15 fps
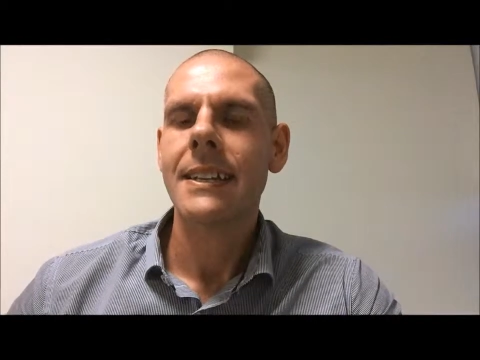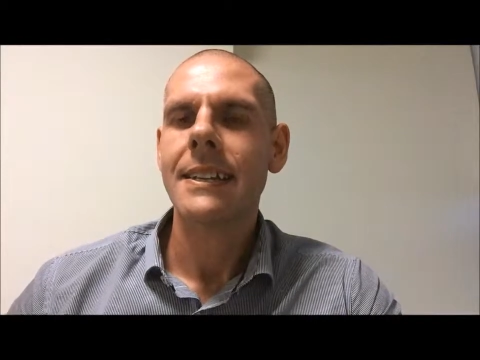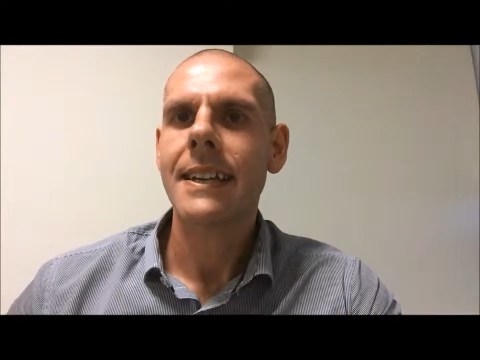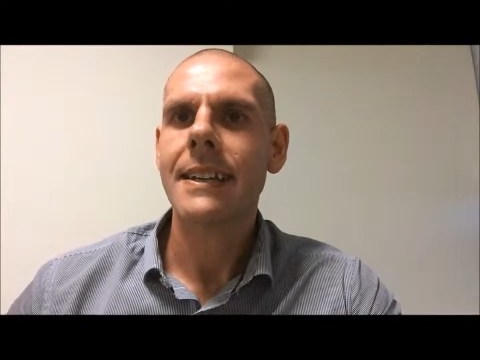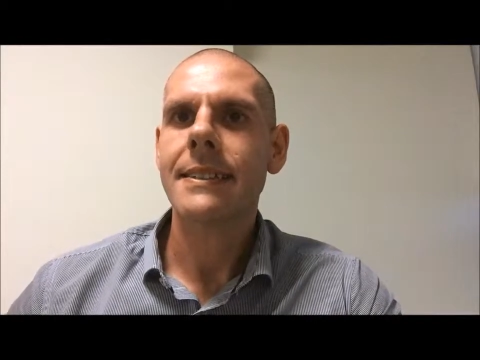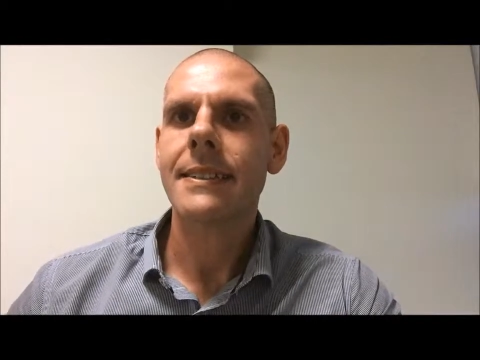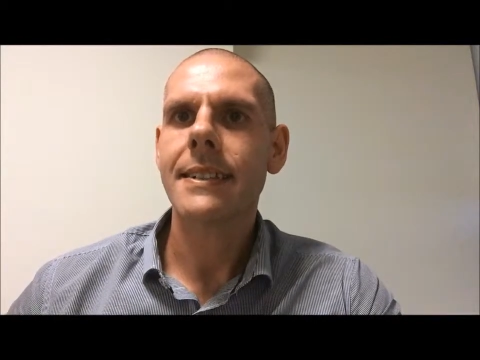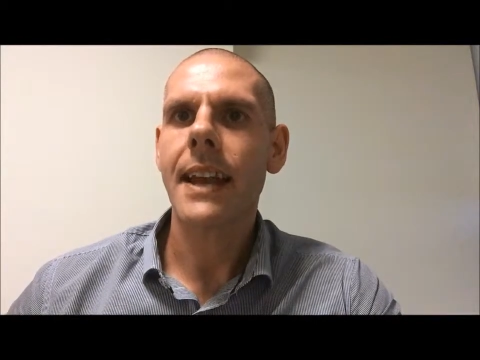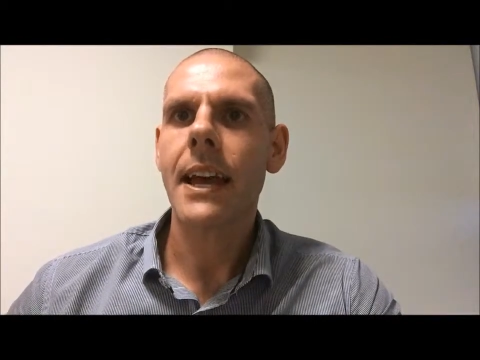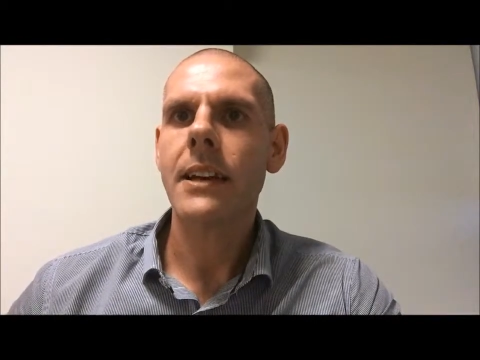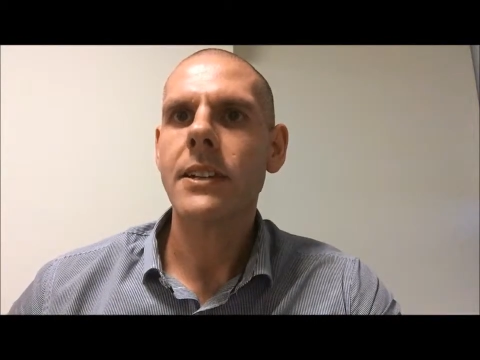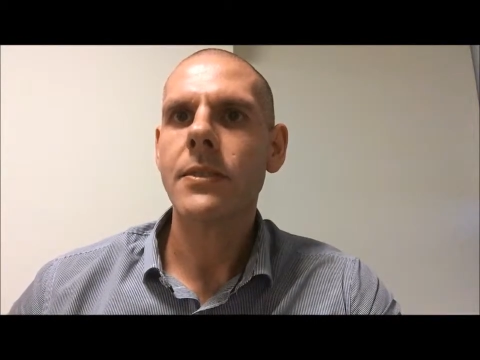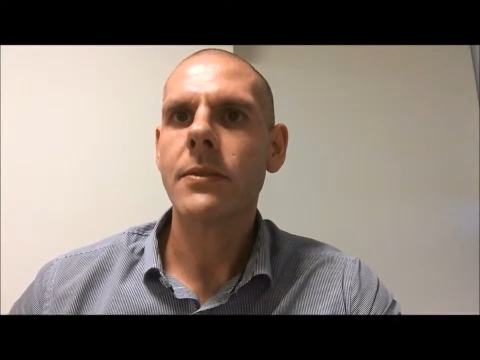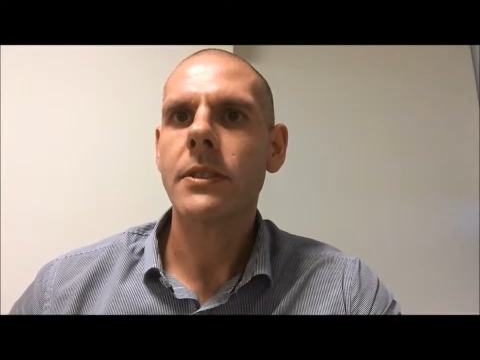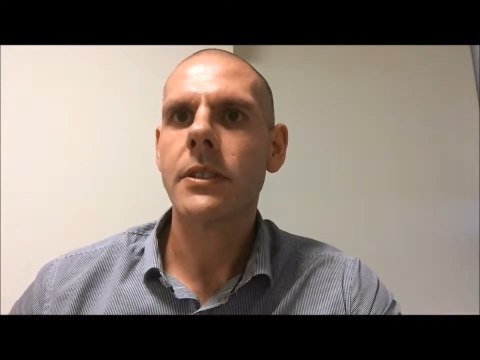Now today I
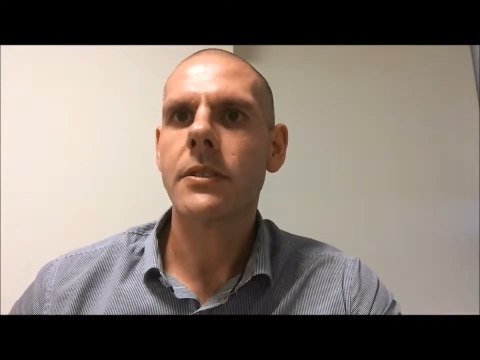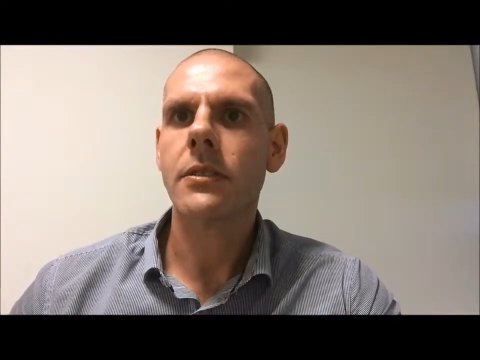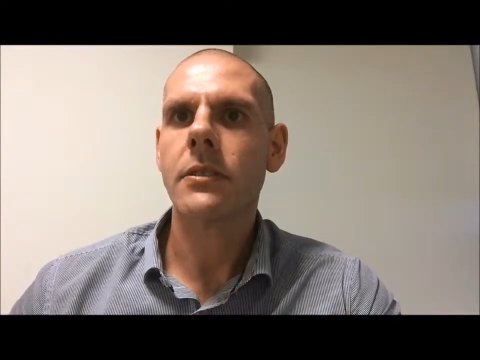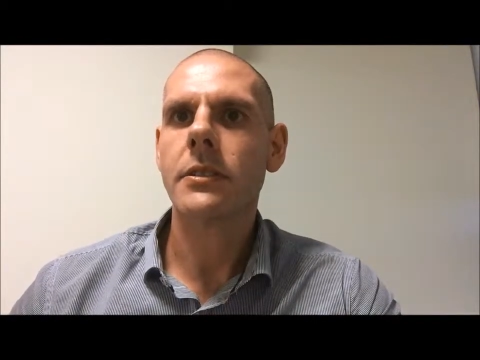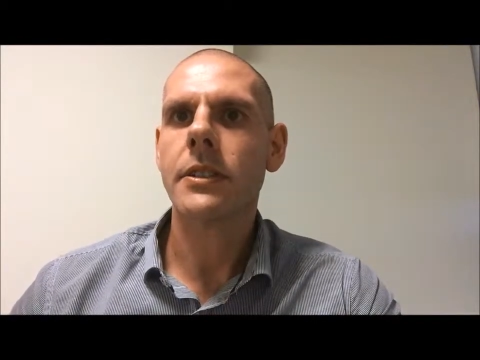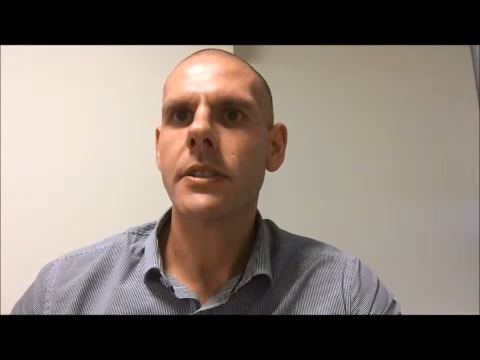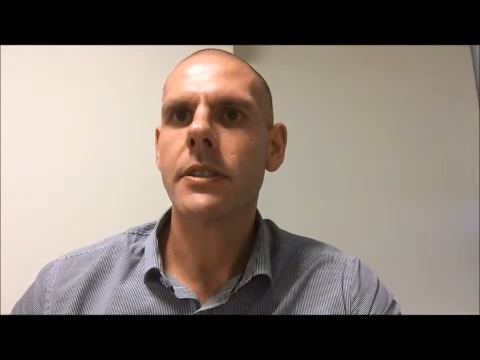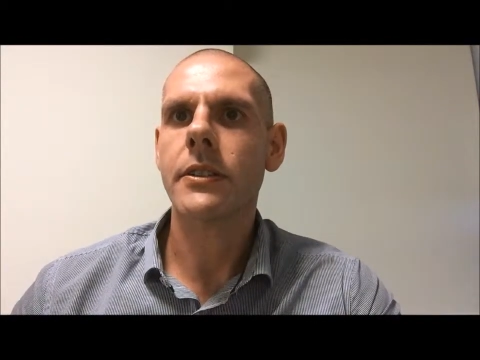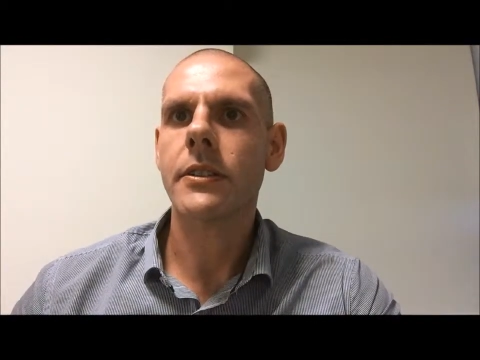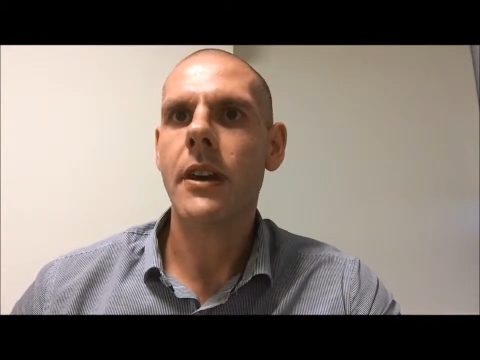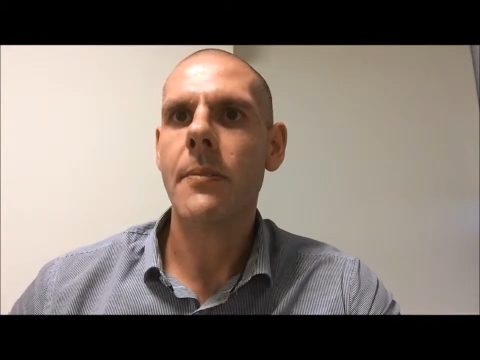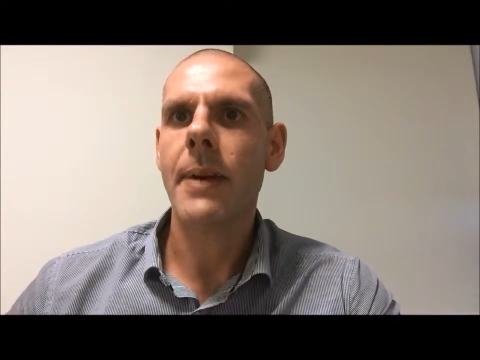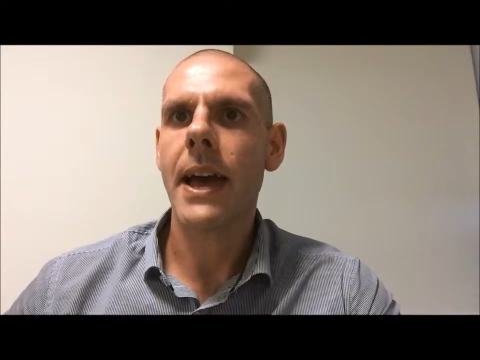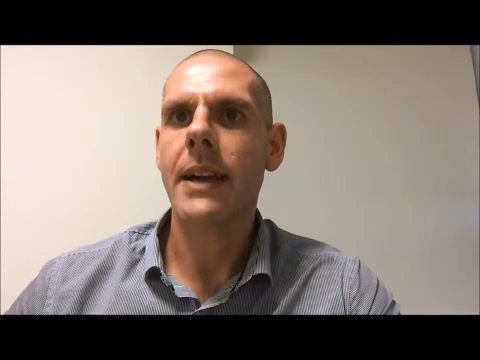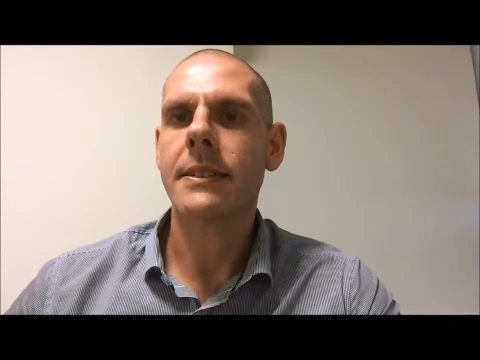just wanted to talk to you
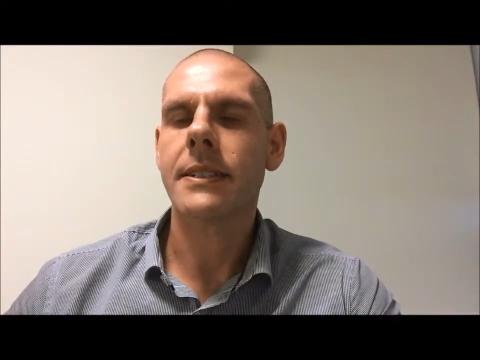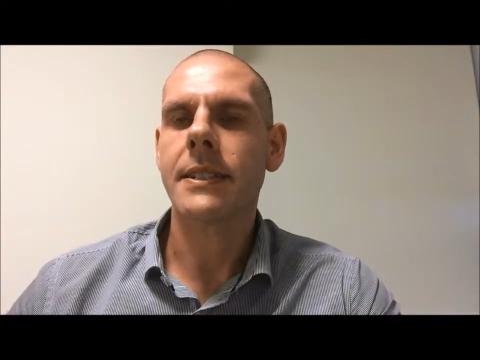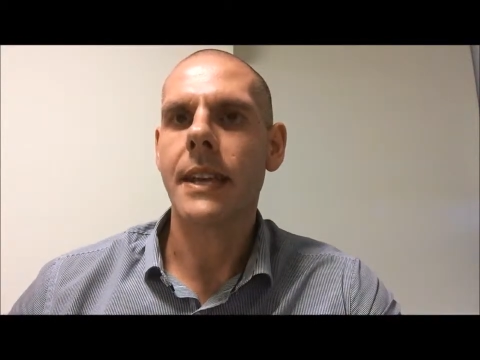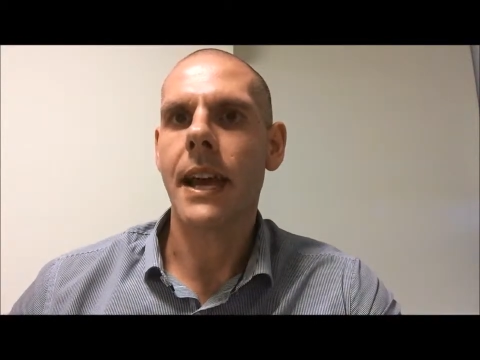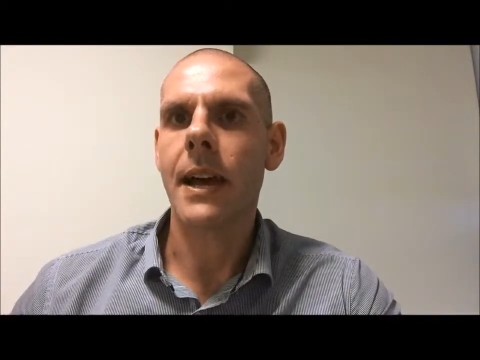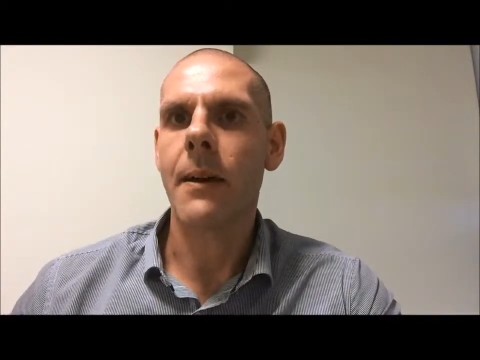about